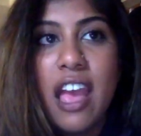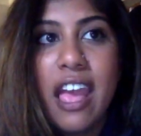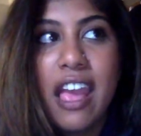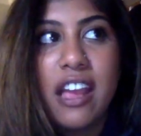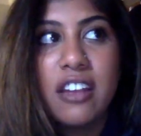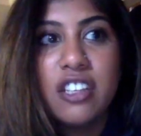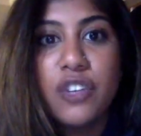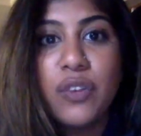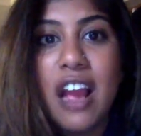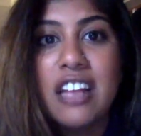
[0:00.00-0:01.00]
and the
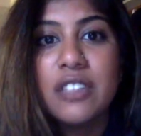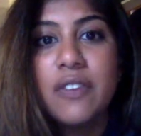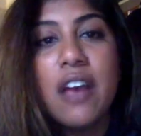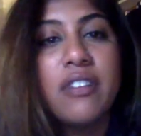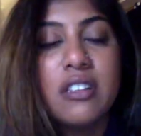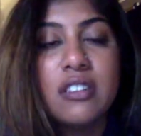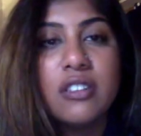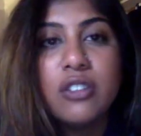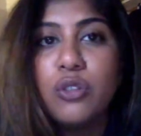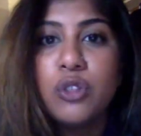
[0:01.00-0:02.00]
different kinds of
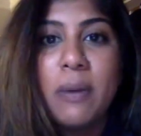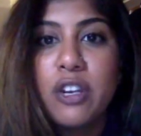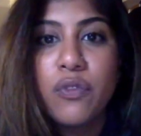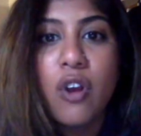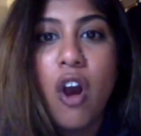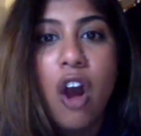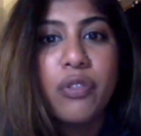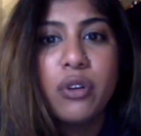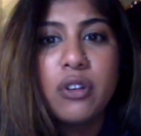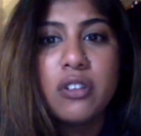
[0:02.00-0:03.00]
evidences used by different
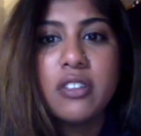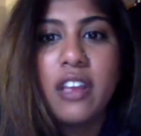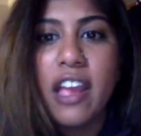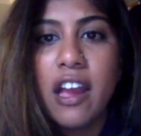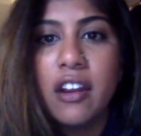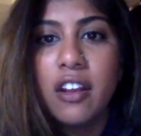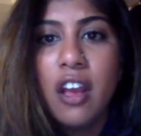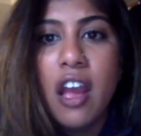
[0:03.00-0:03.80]
authors and